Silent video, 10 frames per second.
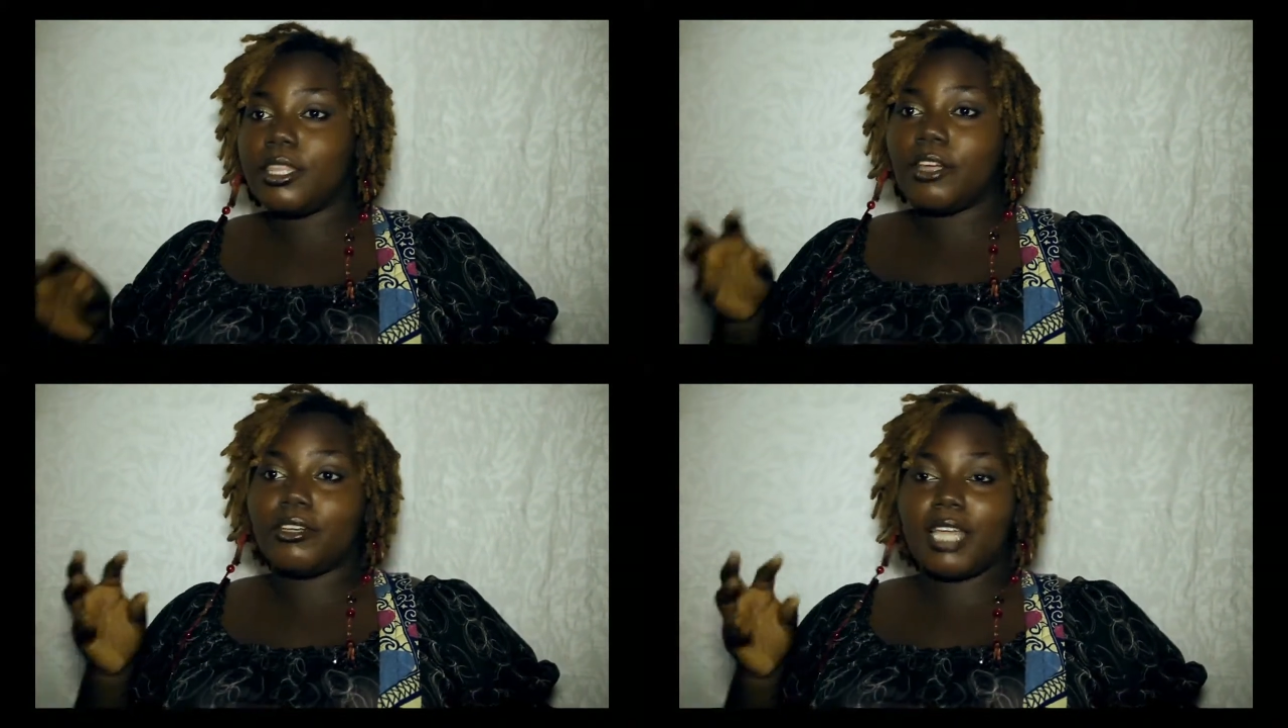
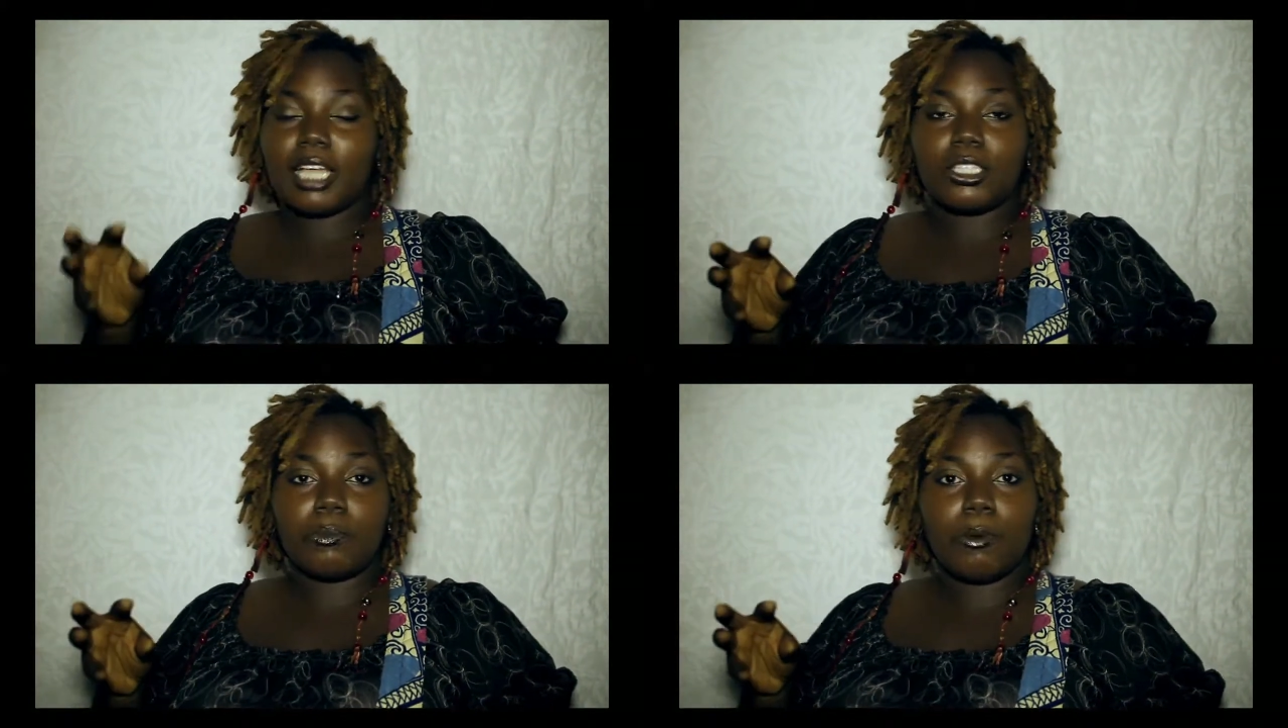they're
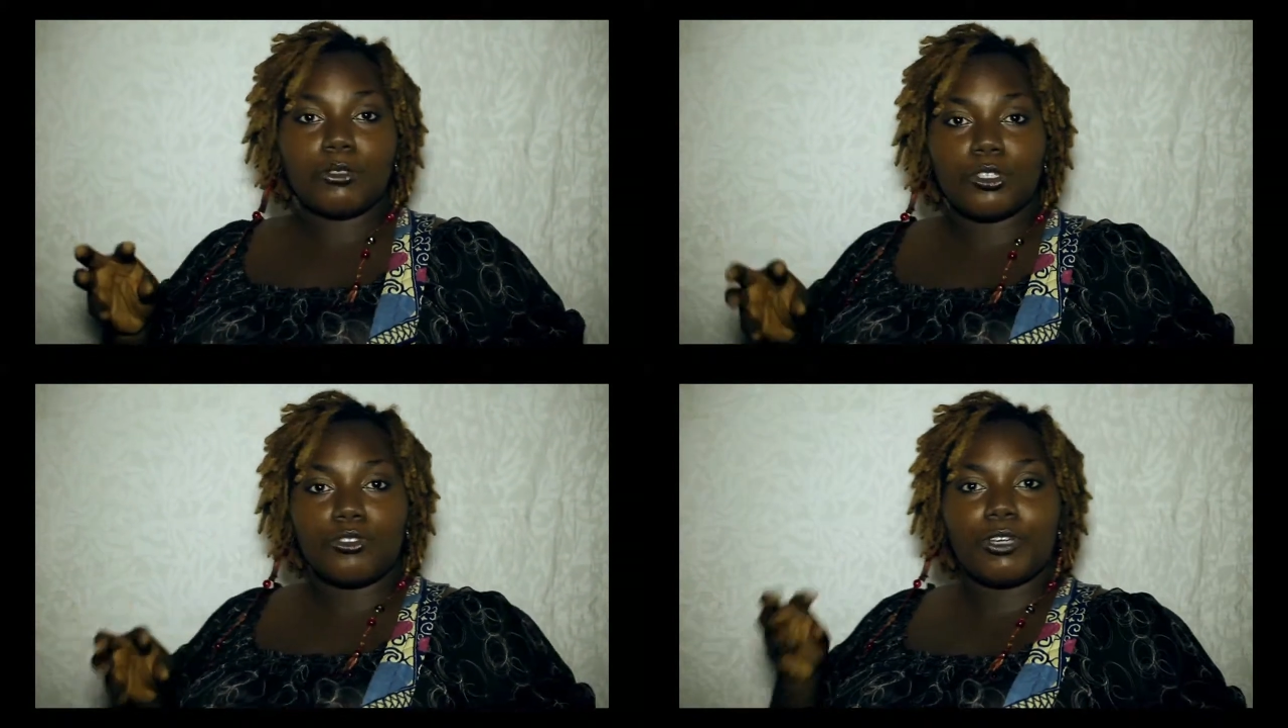not
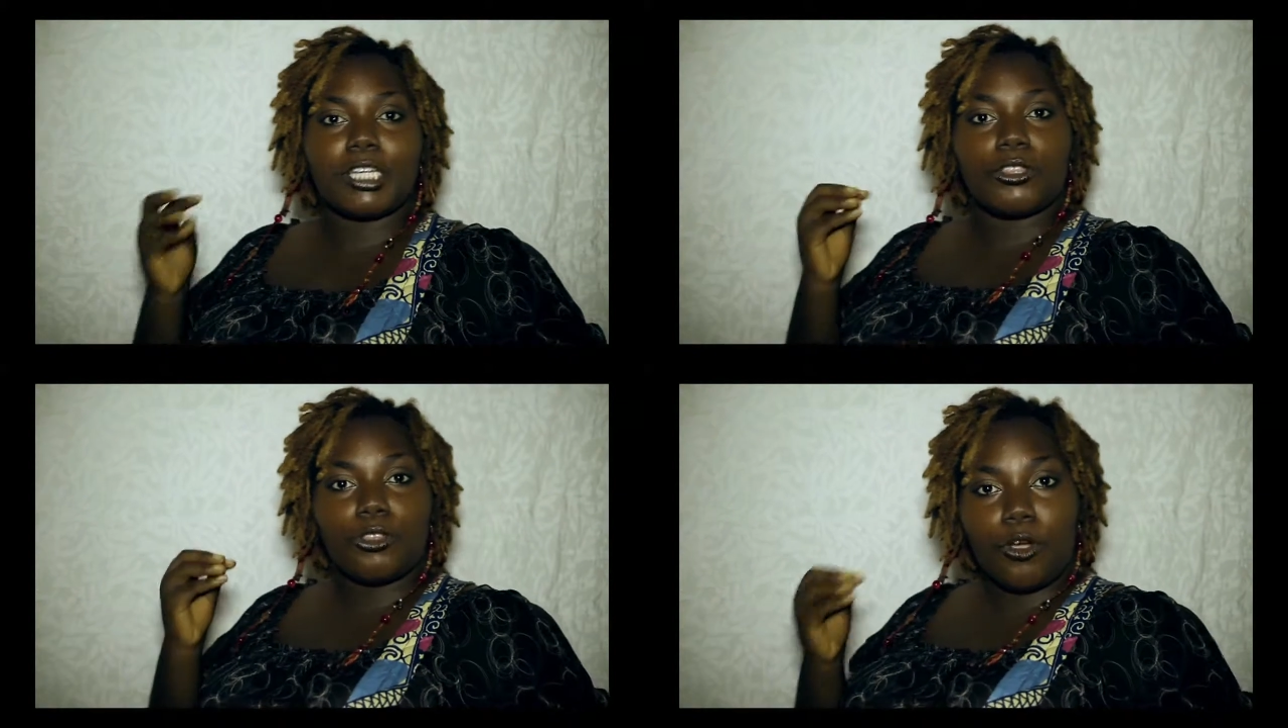supposed to
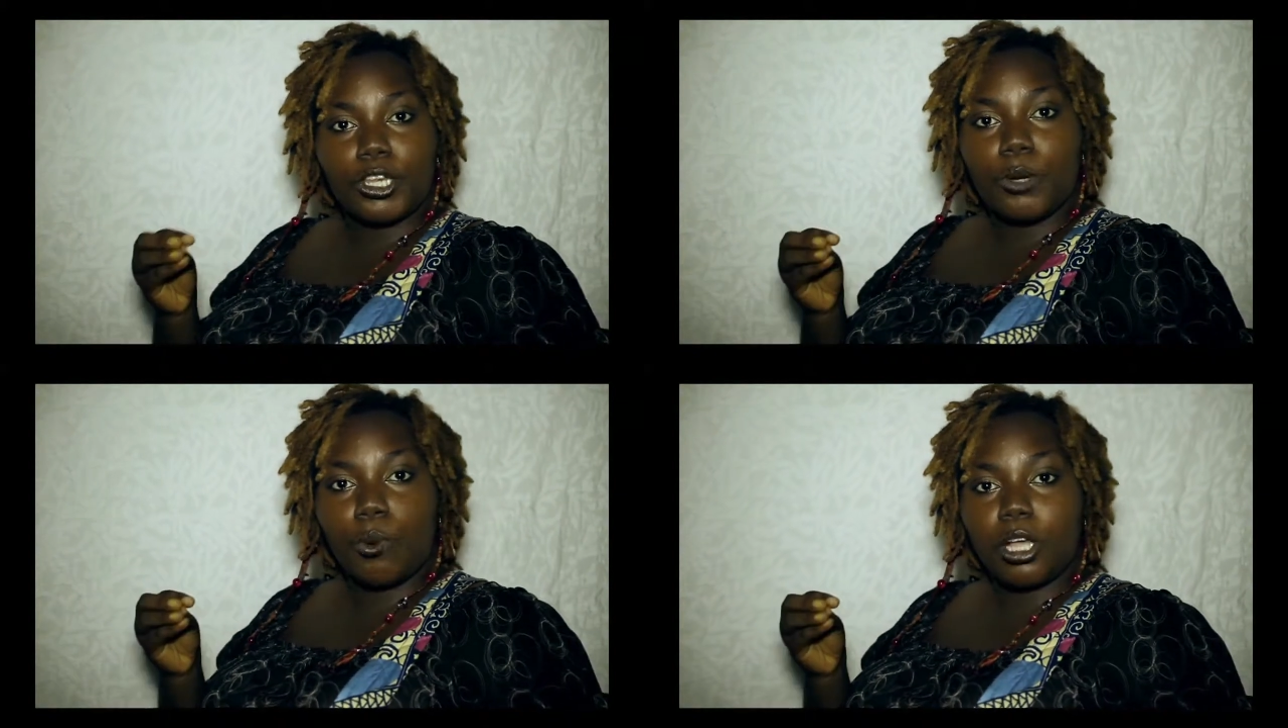drink
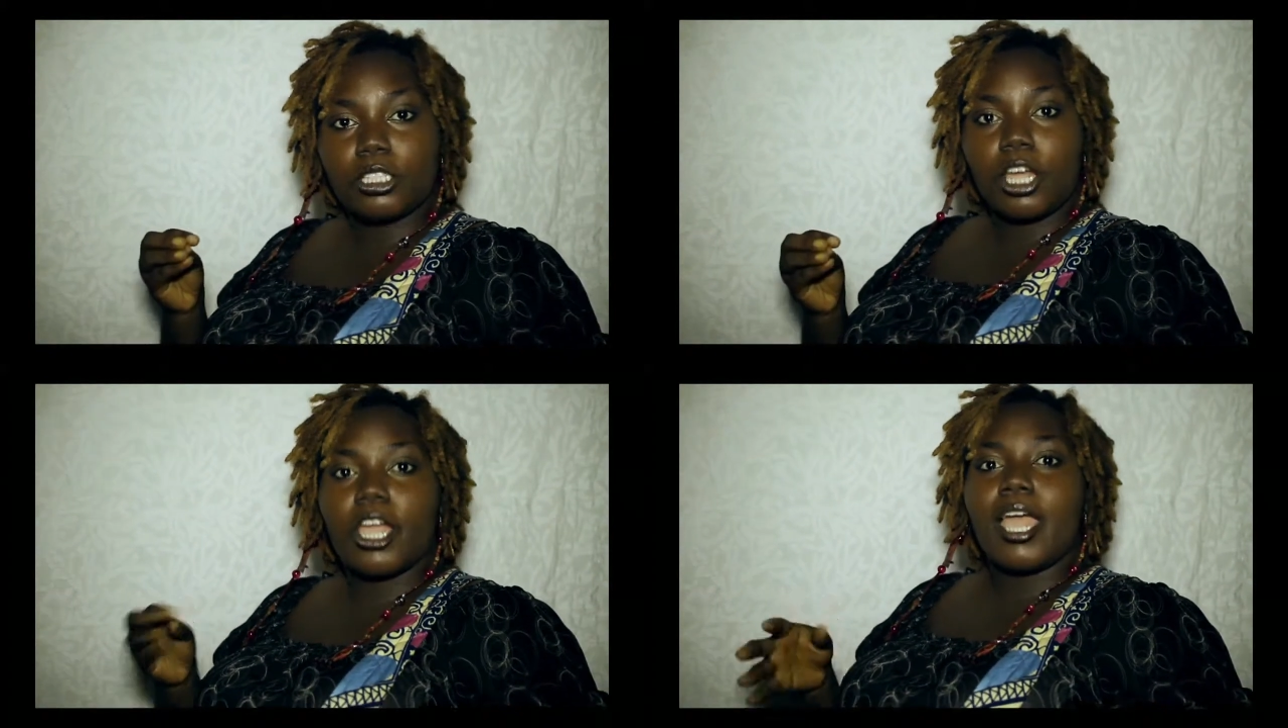dirty
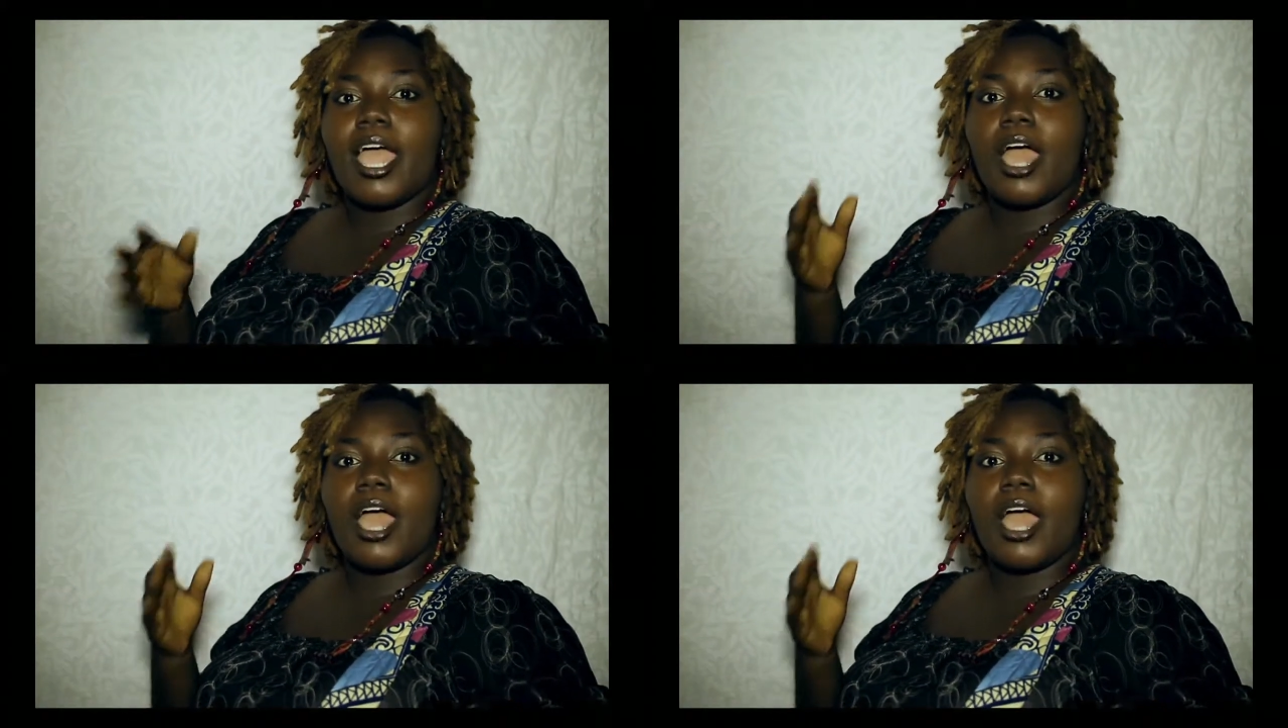water,